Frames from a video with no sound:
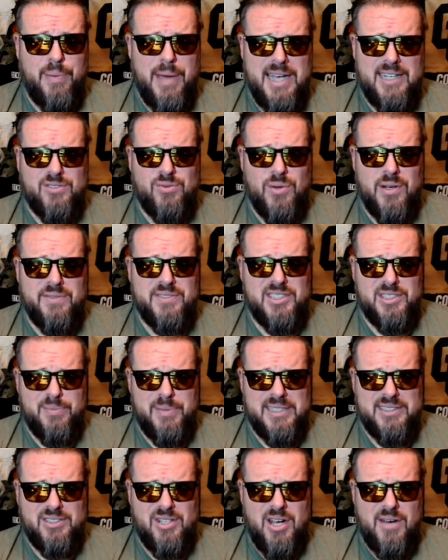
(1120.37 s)
The Pac-12 is
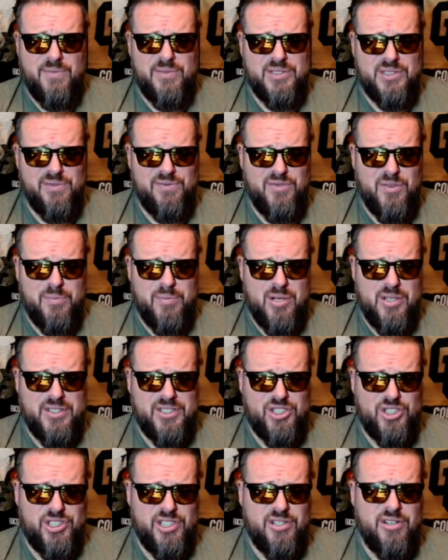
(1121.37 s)
the best conference in
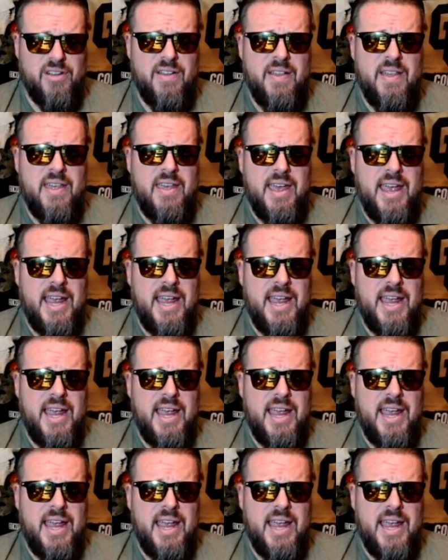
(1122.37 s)
football this year,